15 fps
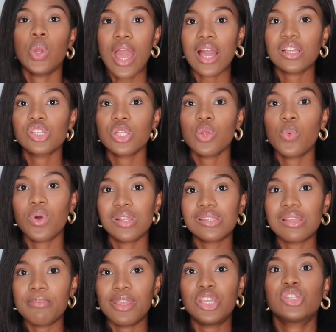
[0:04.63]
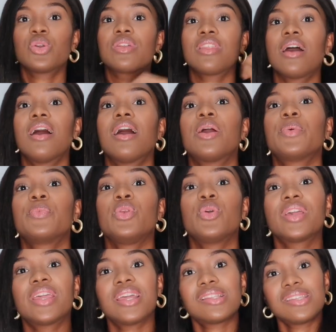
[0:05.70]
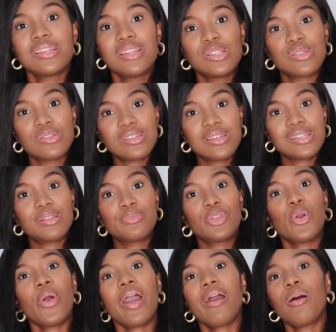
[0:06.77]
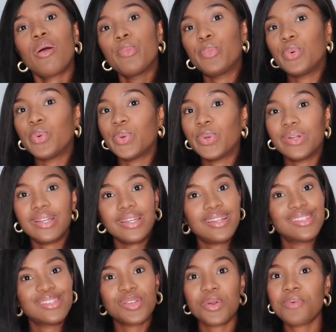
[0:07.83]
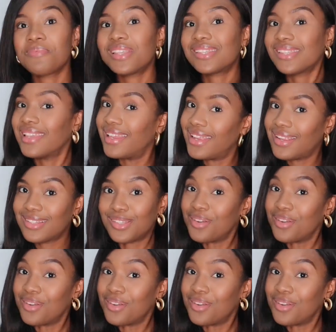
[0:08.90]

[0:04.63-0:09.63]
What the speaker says: actually want to make sure that you're getting into certain your elbow. Don't miss it.